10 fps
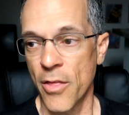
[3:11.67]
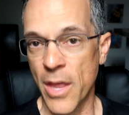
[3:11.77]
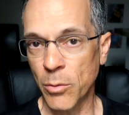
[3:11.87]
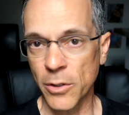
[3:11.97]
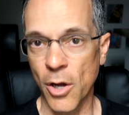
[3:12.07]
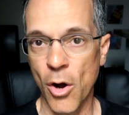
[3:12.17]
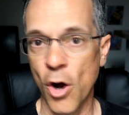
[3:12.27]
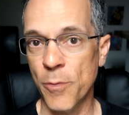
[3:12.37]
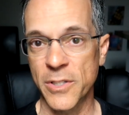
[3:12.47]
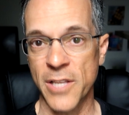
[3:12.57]
they will go
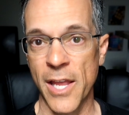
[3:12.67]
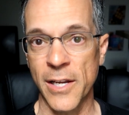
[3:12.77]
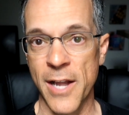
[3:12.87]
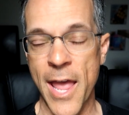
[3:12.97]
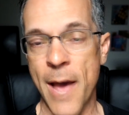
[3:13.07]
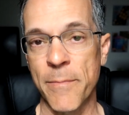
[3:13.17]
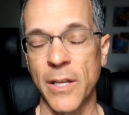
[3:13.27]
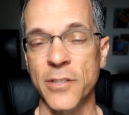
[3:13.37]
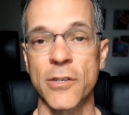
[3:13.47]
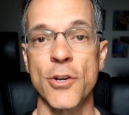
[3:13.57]
home and take a nap
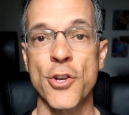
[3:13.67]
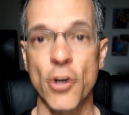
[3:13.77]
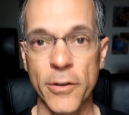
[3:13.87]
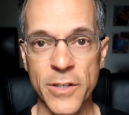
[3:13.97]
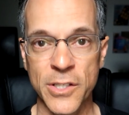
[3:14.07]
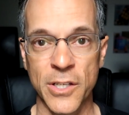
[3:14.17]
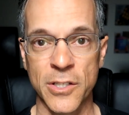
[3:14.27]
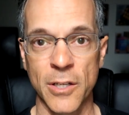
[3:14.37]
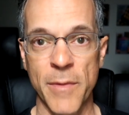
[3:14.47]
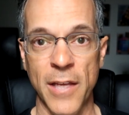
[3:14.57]
because their nervous
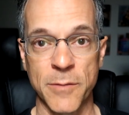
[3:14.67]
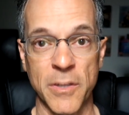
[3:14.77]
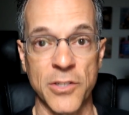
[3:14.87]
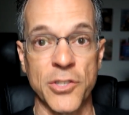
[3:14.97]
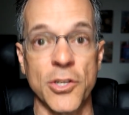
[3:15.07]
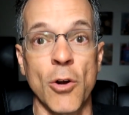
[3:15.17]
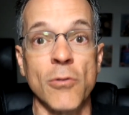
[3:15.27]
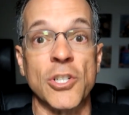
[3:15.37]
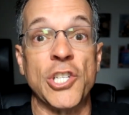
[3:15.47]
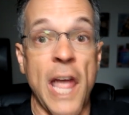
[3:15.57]
system has been
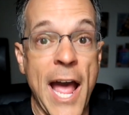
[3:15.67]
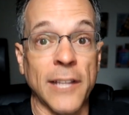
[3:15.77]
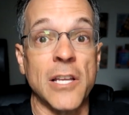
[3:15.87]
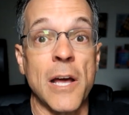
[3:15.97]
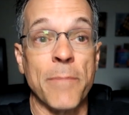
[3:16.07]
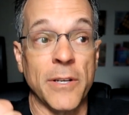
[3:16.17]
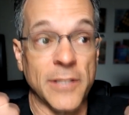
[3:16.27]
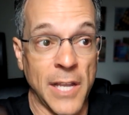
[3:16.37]
so jacked up and